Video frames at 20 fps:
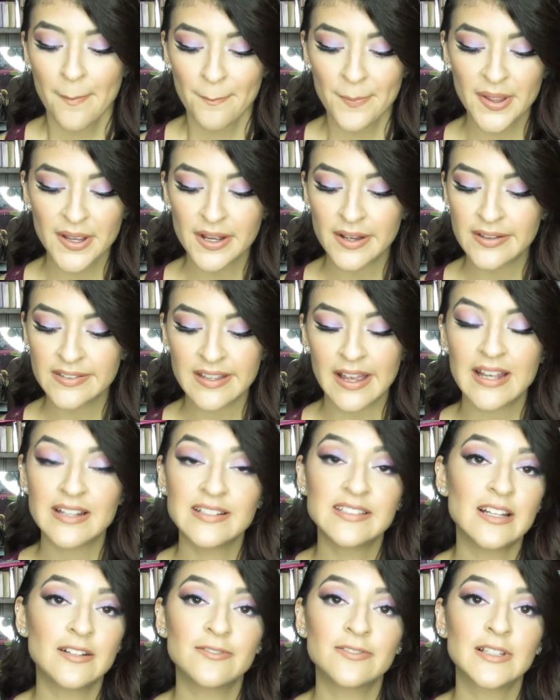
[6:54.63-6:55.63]
because I
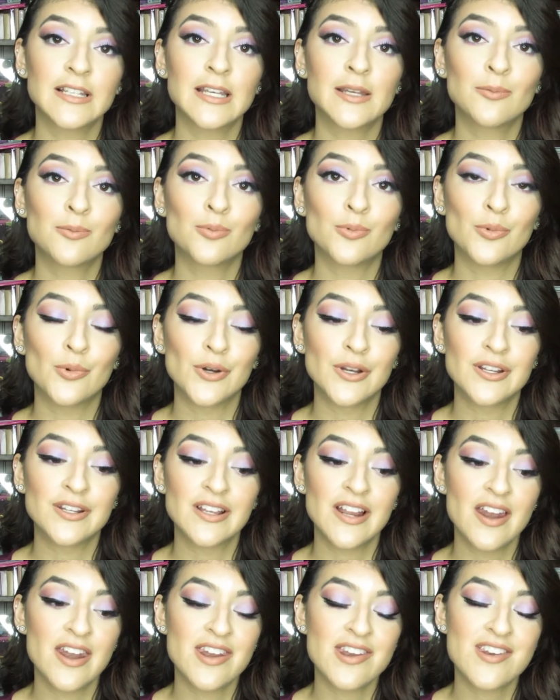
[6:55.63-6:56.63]
definitely
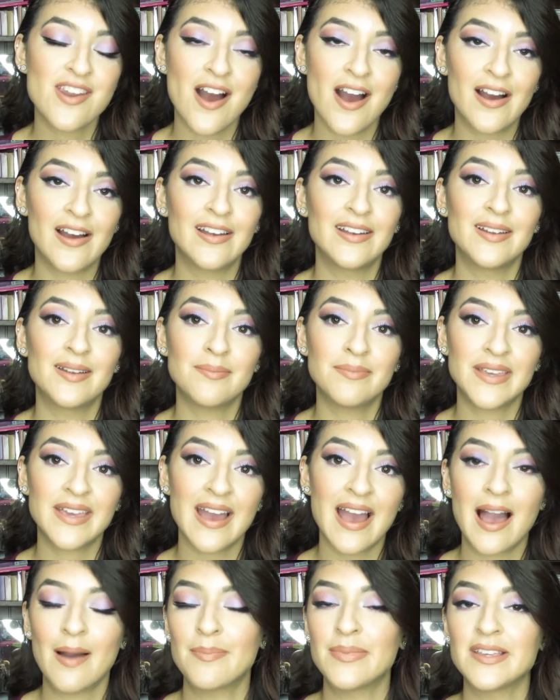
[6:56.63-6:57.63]
would not be
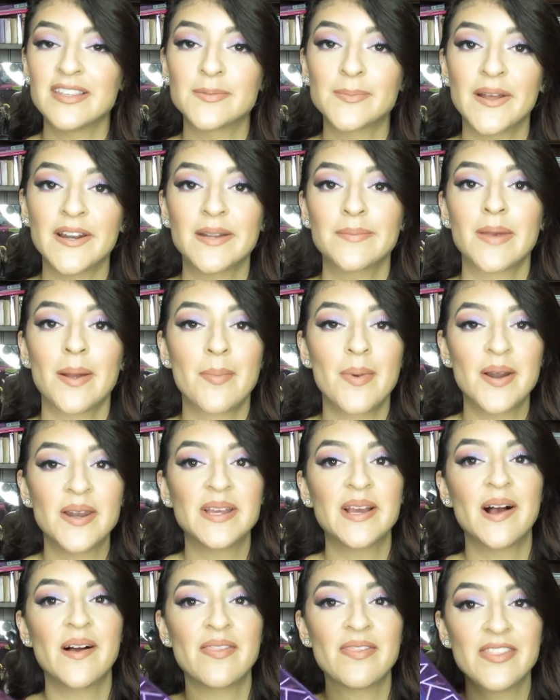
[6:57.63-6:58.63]
happy spending my
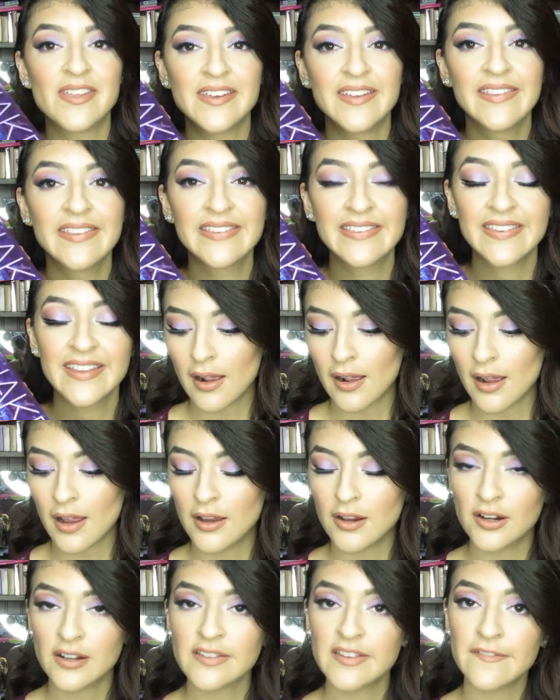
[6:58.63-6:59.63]
money on this. I
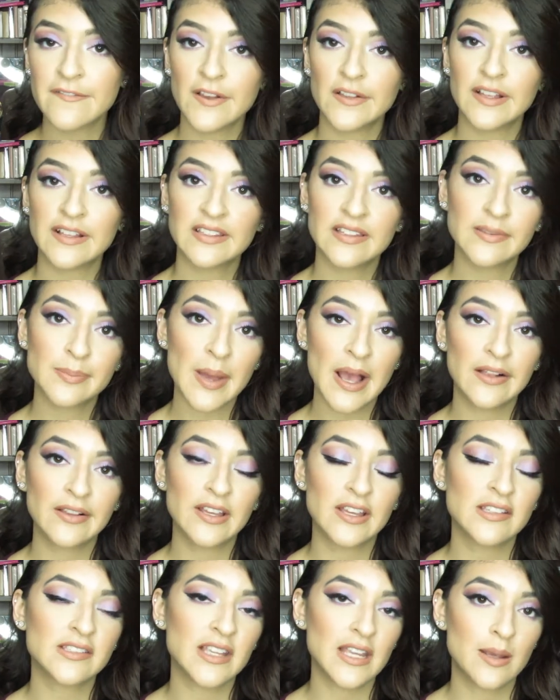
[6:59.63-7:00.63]
honestly feel like this
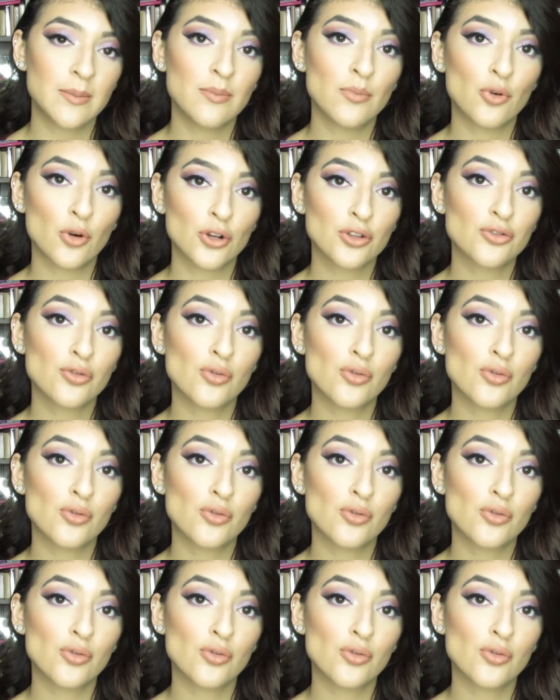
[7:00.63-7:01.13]
palette is aimed more